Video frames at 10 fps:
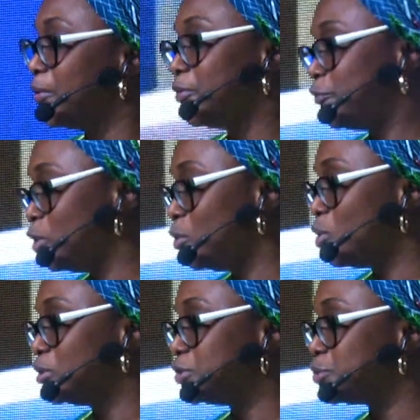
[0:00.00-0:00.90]

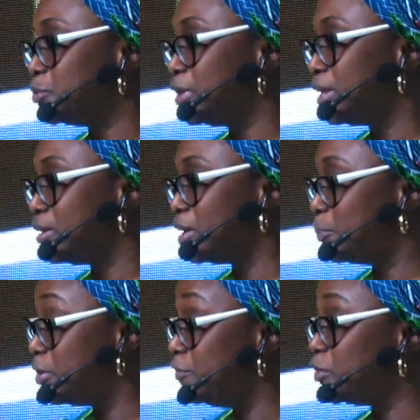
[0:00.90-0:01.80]
follow-on to a
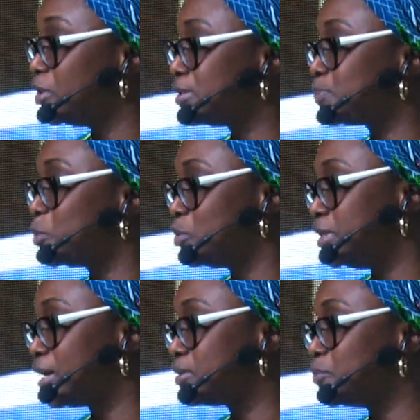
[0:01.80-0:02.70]
previous
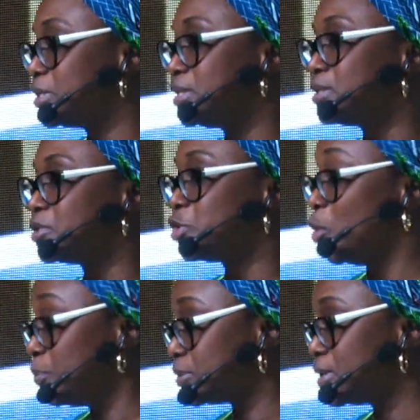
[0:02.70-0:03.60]
project, which is
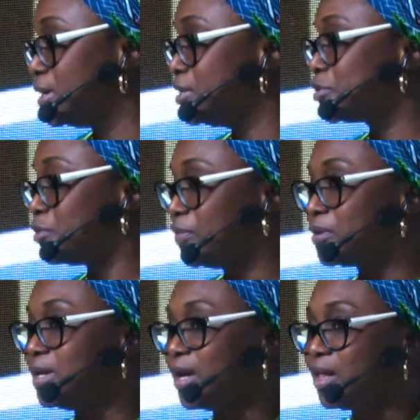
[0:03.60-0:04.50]
SHOPS,
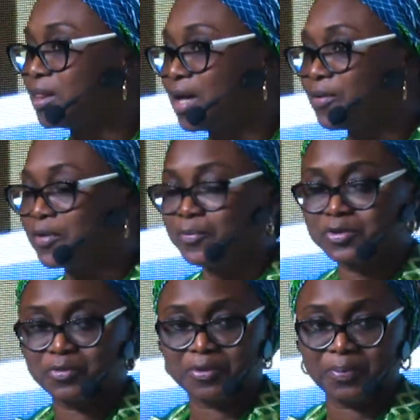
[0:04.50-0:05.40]
strengthening health outcomes
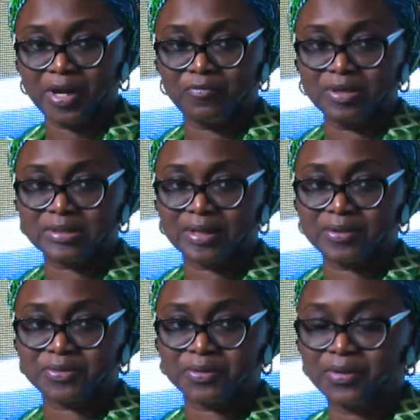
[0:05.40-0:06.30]
through the private
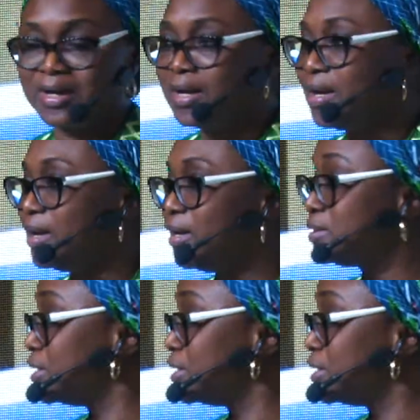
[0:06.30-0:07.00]
sector. It's a